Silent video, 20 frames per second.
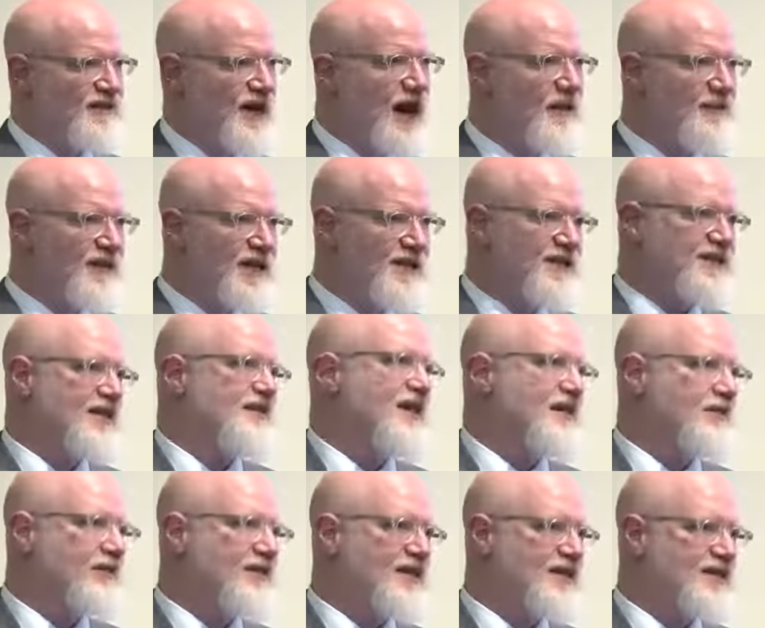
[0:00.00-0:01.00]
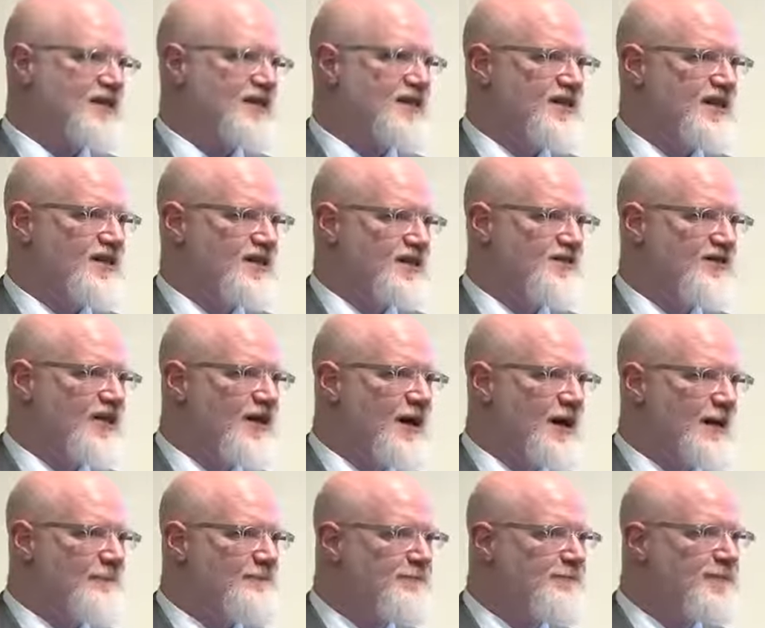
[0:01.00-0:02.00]
dominates a lot of what ISIS does
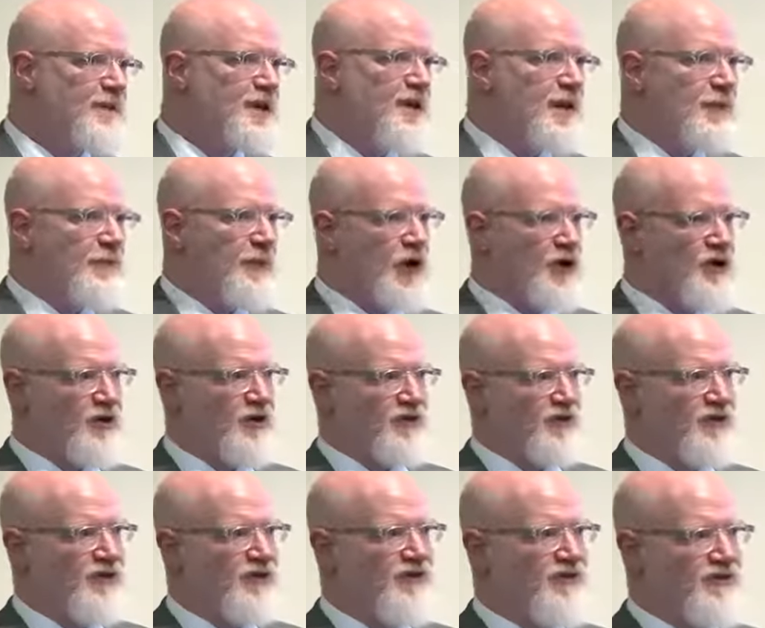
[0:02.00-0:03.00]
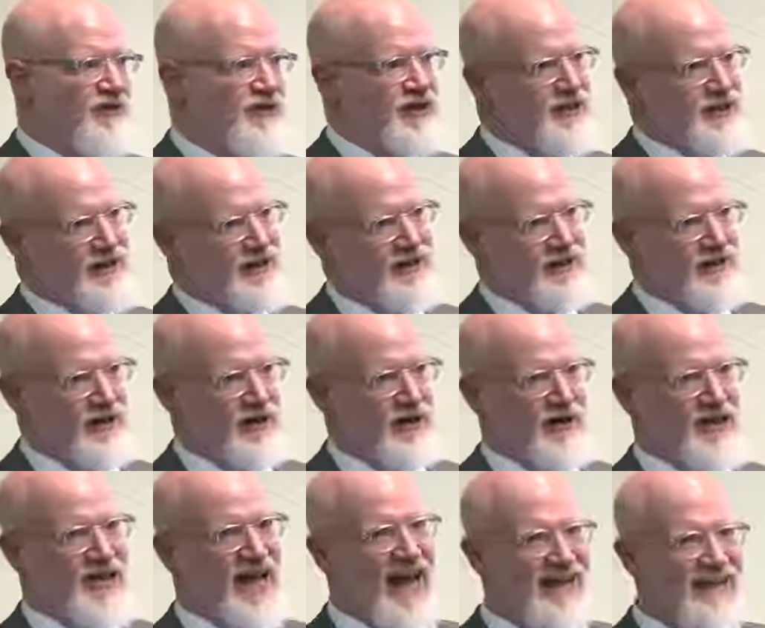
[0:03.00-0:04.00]
online part of the reason for this is that there are
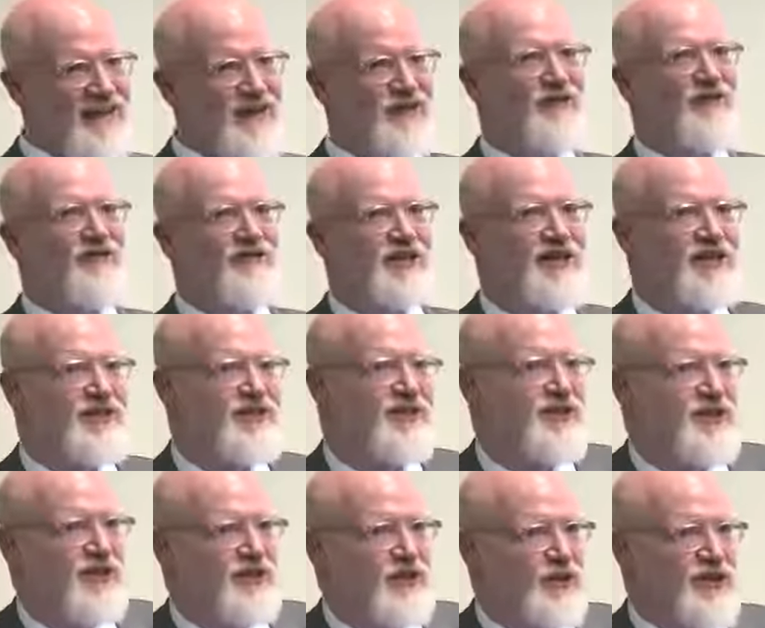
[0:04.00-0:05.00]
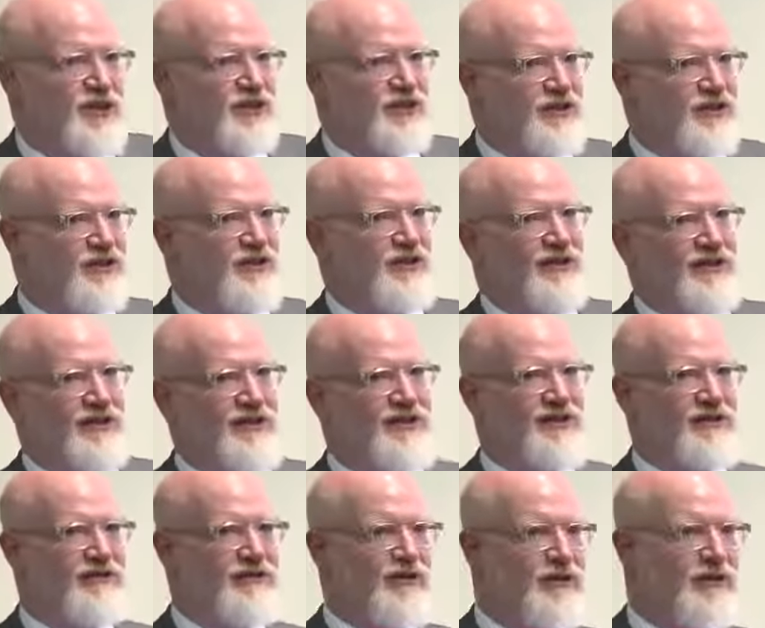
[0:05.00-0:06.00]
technical advantages on Twitter to doing
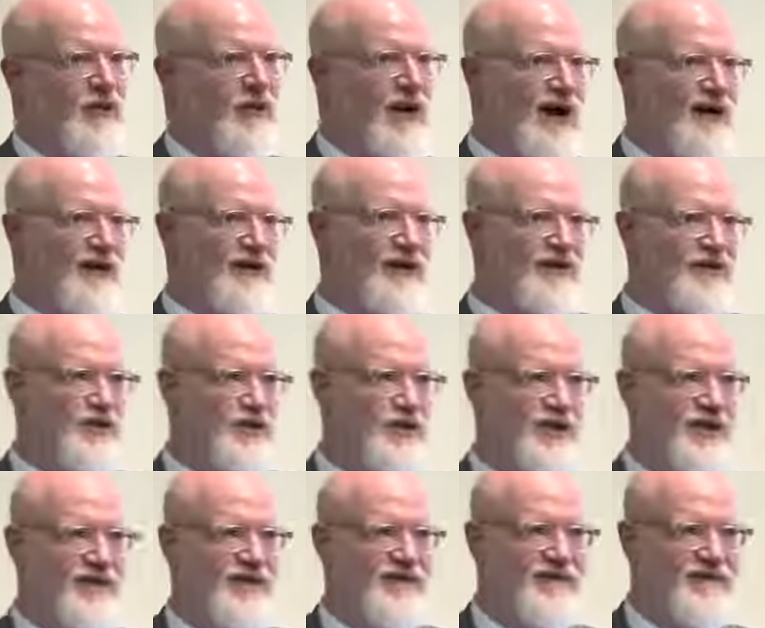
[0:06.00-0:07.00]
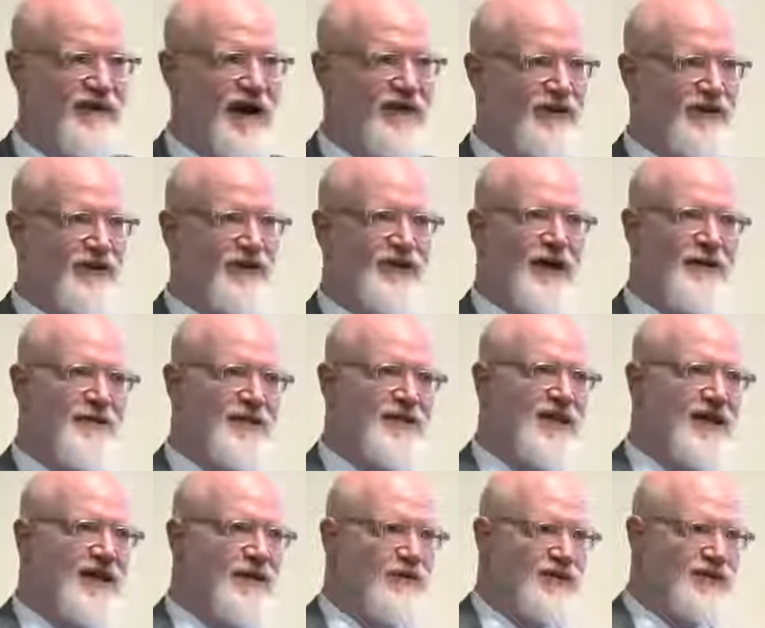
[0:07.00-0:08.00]
this. If you go out and tweet 500 times a
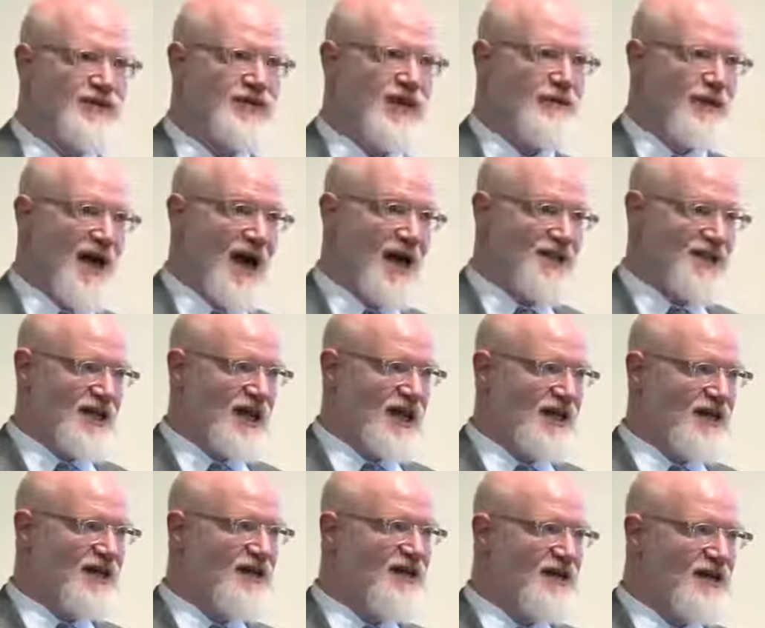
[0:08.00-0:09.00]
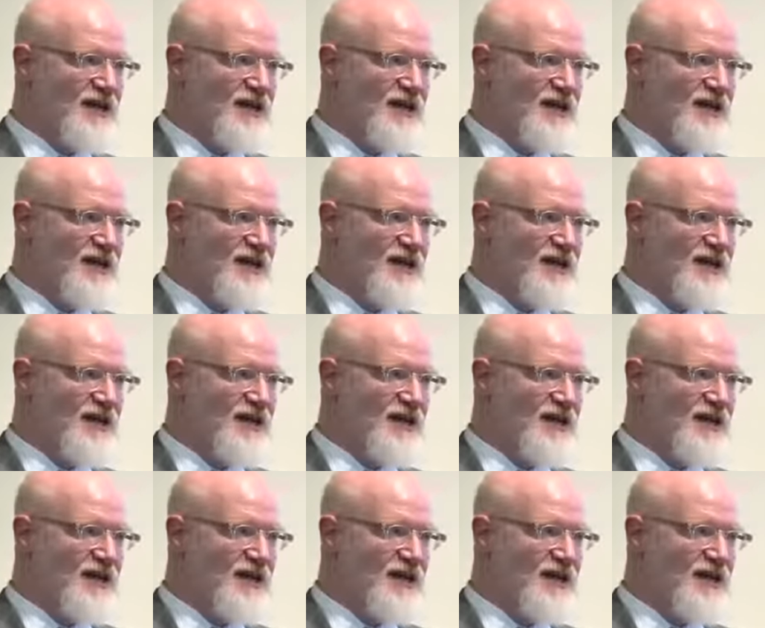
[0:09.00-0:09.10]
day with the same hashtag,